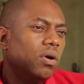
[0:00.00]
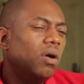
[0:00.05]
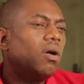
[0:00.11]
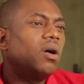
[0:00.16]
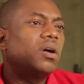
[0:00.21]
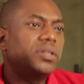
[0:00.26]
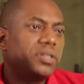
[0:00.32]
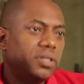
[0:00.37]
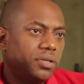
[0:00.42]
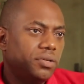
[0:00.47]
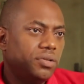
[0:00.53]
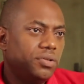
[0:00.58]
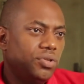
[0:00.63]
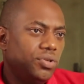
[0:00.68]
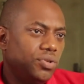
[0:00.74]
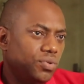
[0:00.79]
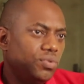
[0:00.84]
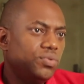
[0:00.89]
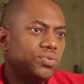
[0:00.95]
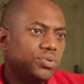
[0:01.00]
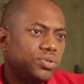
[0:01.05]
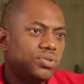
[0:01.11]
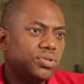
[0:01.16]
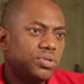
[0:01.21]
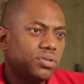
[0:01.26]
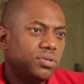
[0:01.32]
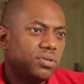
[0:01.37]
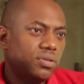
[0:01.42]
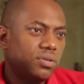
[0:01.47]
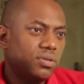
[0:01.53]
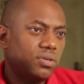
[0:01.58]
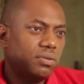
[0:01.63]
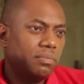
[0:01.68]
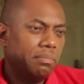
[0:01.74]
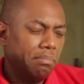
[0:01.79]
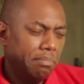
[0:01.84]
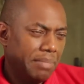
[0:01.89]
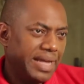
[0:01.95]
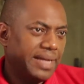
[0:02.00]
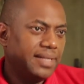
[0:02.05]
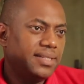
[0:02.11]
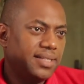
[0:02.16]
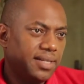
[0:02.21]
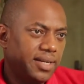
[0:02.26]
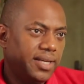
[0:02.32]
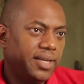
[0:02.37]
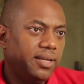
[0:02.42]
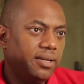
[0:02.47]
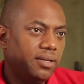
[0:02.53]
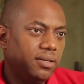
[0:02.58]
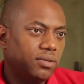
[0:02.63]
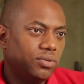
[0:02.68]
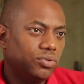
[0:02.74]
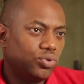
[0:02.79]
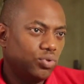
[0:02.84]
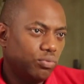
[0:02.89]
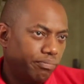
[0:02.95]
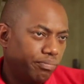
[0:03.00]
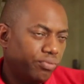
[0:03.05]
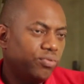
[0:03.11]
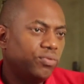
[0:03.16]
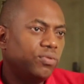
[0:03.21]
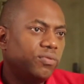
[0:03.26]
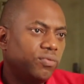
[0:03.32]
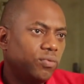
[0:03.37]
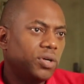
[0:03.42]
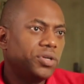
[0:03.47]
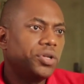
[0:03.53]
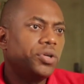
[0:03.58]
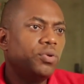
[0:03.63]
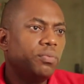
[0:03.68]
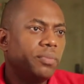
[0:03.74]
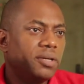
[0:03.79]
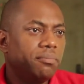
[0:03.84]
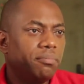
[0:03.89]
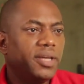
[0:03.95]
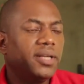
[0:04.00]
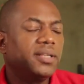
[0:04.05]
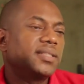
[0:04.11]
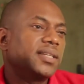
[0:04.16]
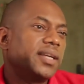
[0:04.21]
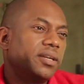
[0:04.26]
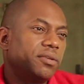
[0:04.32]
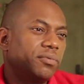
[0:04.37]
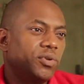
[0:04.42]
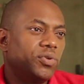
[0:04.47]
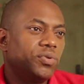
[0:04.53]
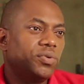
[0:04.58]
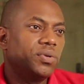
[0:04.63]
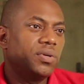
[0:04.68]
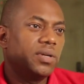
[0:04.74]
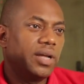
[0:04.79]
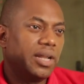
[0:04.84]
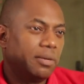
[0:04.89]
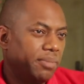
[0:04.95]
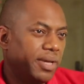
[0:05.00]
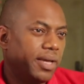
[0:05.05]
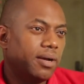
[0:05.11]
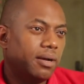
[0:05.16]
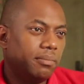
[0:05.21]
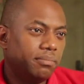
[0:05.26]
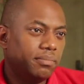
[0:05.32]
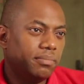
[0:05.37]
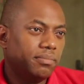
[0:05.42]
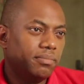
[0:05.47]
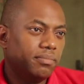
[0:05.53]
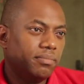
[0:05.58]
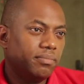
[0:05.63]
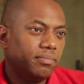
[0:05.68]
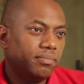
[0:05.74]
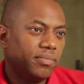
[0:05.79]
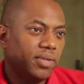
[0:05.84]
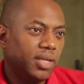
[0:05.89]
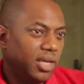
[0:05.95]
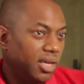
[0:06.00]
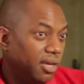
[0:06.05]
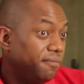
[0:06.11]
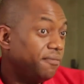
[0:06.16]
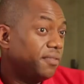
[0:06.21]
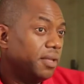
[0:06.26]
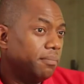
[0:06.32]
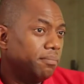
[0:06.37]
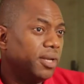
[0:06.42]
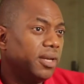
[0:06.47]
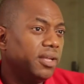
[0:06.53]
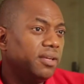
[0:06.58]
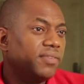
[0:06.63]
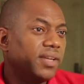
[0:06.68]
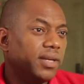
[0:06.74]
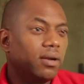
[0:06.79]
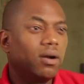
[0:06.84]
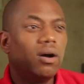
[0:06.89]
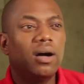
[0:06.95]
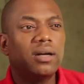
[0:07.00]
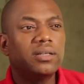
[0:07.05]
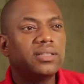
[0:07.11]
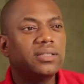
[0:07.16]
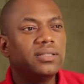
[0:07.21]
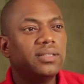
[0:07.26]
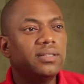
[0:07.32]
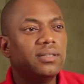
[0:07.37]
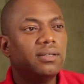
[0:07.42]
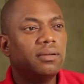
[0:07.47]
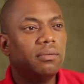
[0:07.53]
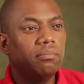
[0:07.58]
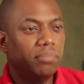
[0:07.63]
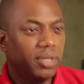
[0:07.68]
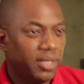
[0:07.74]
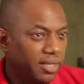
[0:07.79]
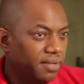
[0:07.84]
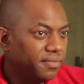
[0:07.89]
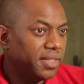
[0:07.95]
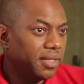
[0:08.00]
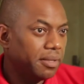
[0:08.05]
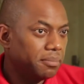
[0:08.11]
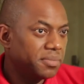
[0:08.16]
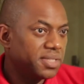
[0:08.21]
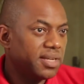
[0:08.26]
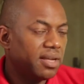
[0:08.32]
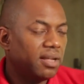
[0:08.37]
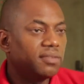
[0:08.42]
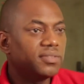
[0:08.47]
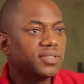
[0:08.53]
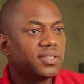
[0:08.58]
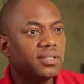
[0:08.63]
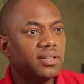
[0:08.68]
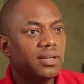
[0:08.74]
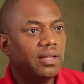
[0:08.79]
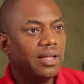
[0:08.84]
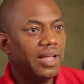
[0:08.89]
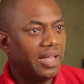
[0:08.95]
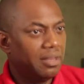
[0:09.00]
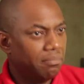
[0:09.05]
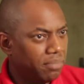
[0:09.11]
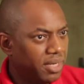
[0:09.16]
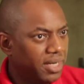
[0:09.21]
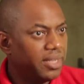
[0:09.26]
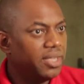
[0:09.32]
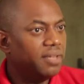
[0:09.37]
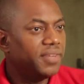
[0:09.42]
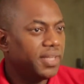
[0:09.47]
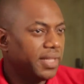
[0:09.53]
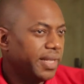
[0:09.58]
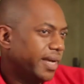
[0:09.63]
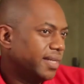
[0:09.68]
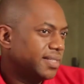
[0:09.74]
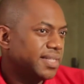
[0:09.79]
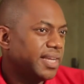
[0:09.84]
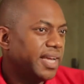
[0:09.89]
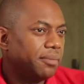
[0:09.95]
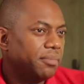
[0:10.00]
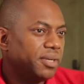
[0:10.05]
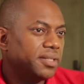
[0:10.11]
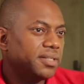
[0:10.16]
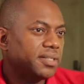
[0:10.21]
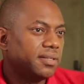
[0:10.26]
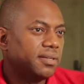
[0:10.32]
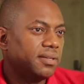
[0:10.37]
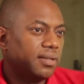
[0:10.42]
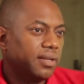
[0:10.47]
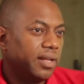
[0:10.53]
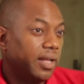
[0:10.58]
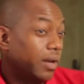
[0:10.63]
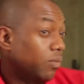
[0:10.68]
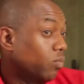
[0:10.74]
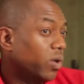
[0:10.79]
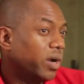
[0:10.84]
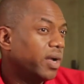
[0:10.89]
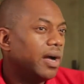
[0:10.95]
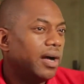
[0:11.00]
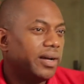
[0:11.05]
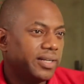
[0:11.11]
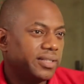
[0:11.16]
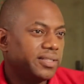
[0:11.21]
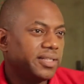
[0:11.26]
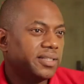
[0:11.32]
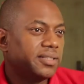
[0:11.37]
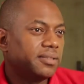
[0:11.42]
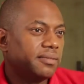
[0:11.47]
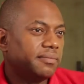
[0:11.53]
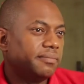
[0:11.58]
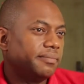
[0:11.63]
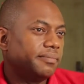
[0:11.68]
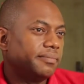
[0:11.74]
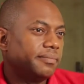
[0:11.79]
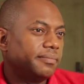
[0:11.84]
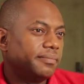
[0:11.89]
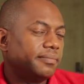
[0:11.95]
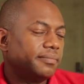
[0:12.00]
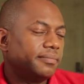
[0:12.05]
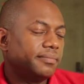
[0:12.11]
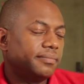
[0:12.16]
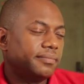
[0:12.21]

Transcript: God used mightily to prove what human beings can do and become. If they believe in God, believe in themselves, and believe in their assignment, and work hard at it.